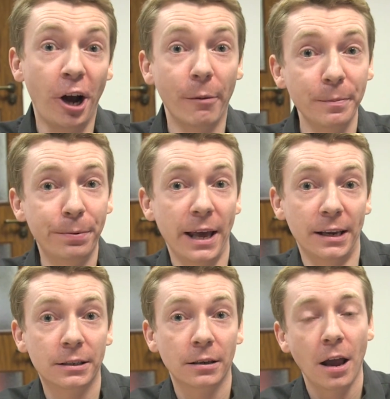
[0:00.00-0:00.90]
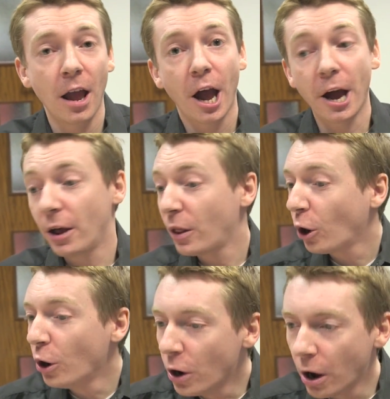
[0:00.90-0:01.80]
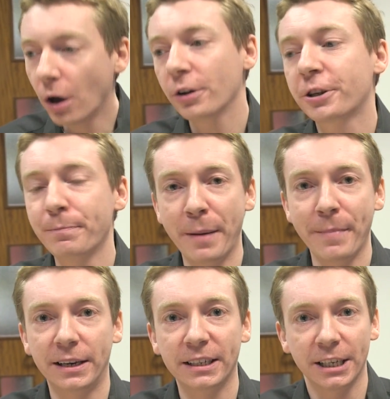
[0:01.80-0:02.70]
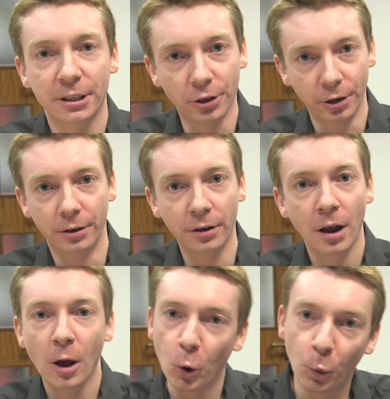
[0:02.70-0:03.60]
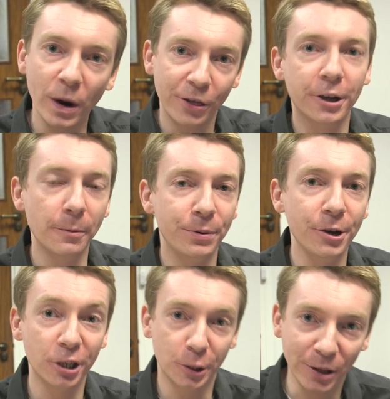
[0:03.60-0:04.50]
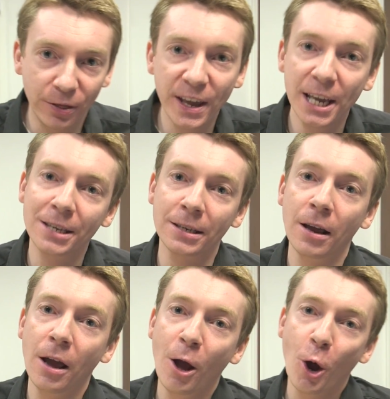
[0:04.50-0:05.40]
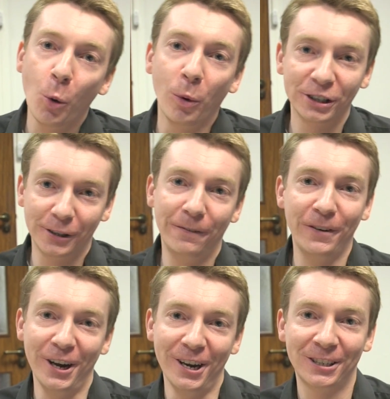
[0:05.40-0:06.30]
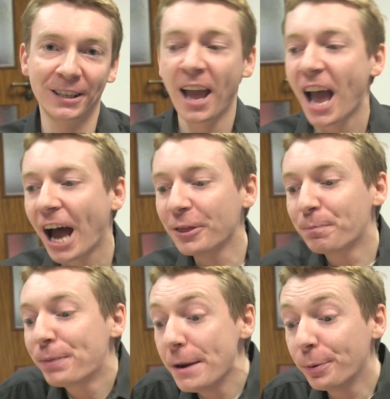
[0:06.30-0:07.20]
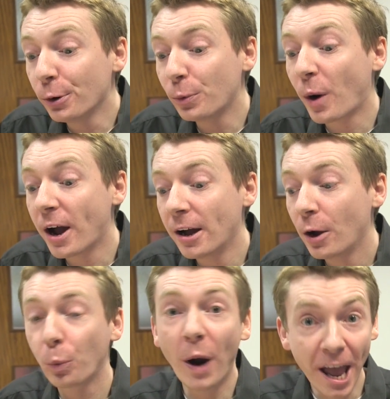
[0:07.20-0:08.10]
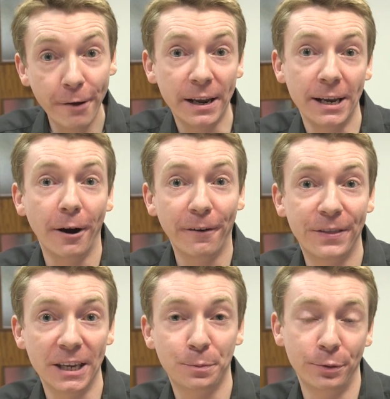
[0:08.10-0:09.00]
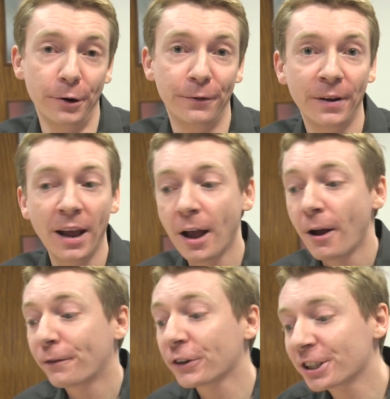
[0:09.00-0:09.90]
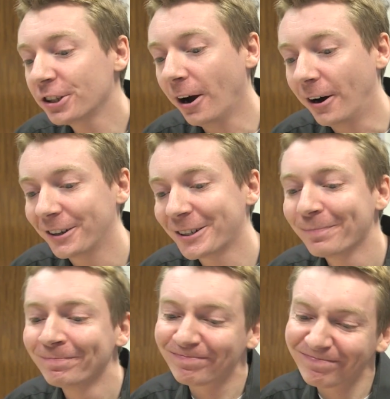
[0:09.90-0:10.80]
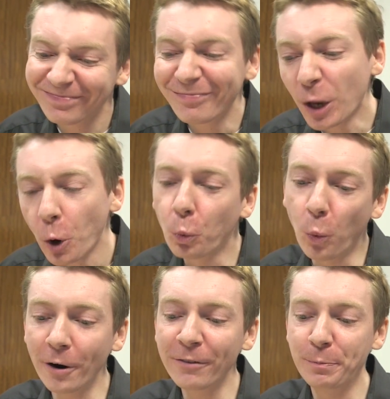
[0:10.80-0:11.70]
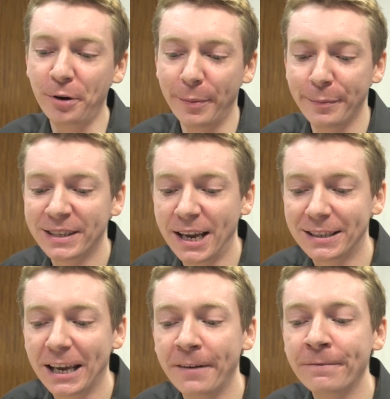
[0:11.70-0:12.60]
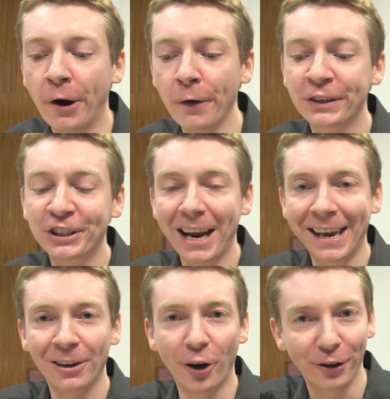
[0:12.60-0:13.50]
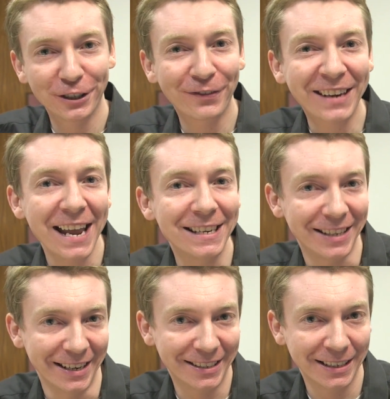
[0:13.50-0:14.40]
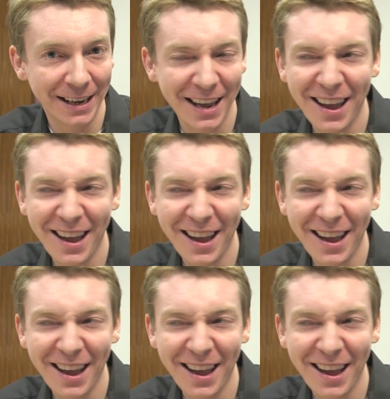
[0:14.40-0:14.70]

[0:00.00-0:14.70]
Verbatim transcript: commonplace. Uh, lots of mathematics is done with computers, but this was the first. And people were wary of this proof. For a start, one of the problems is it involves checking lots of cases